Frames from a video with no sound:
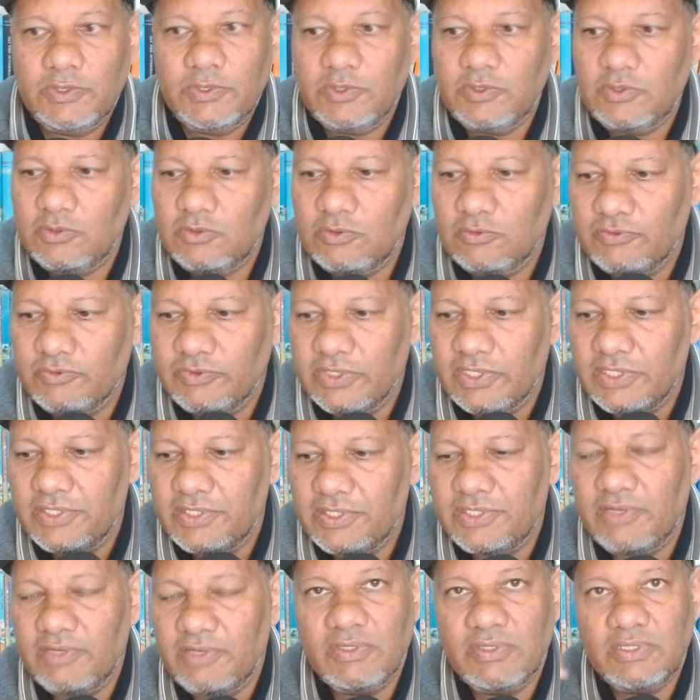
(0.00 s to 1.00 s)
to verse
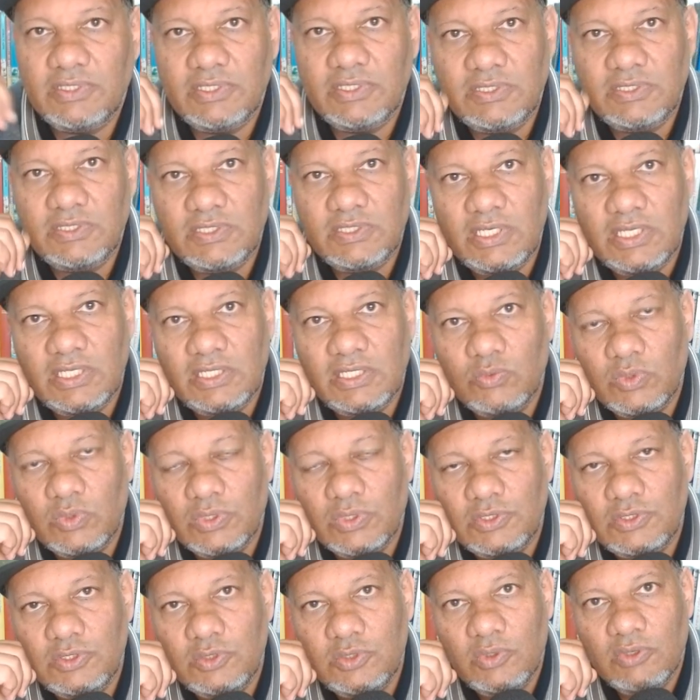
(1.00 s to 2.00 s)
73. And
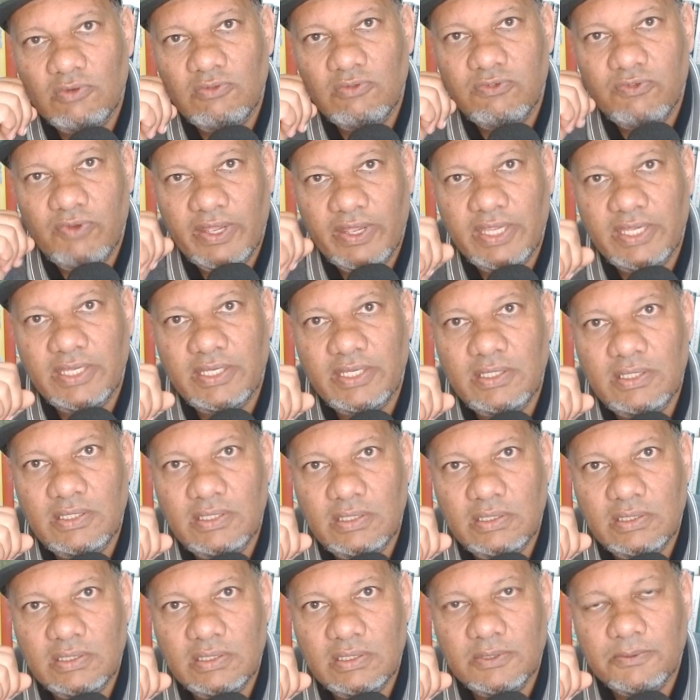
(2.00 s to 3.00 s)
what you will
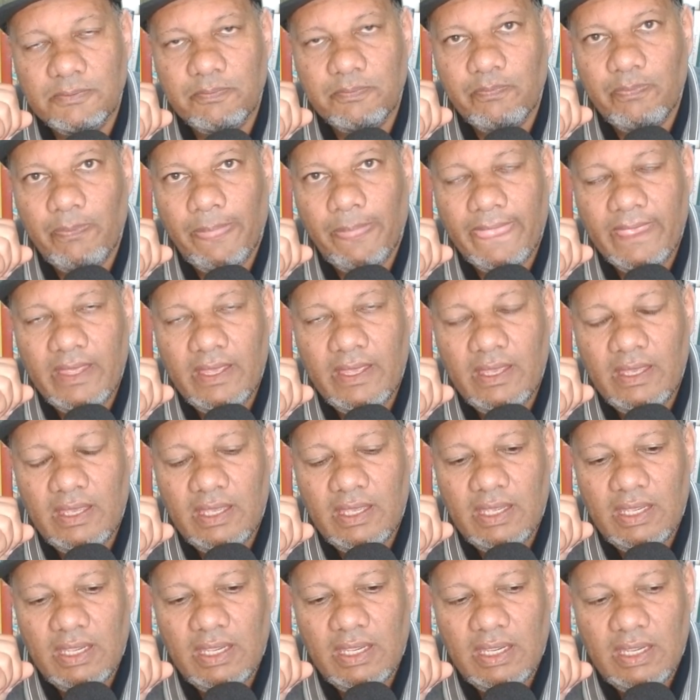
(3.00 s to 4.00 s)
find
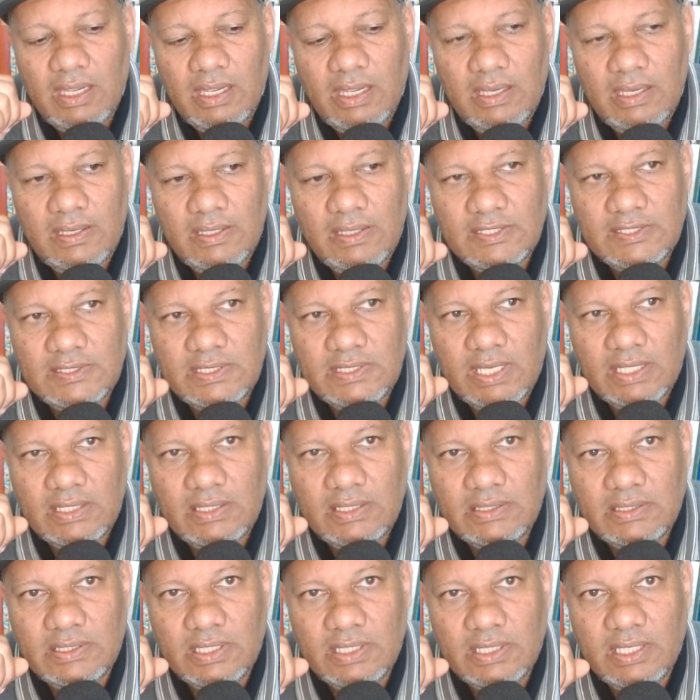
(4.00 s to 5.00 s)
is
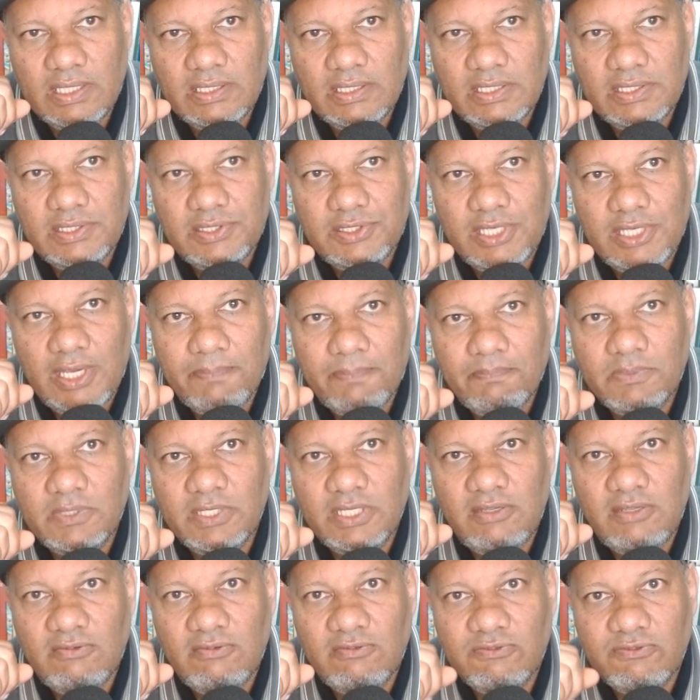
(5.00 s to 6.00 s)
that uh, this chapter,
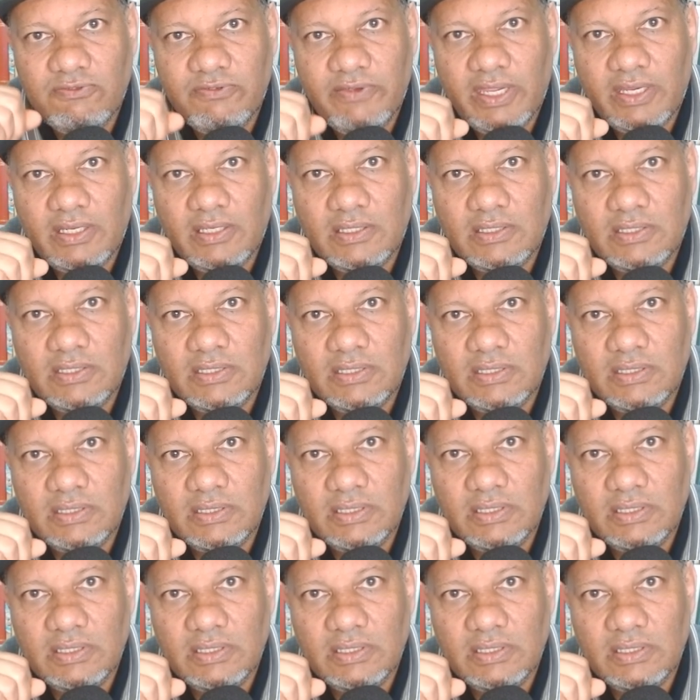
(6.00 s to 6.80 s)
in fact,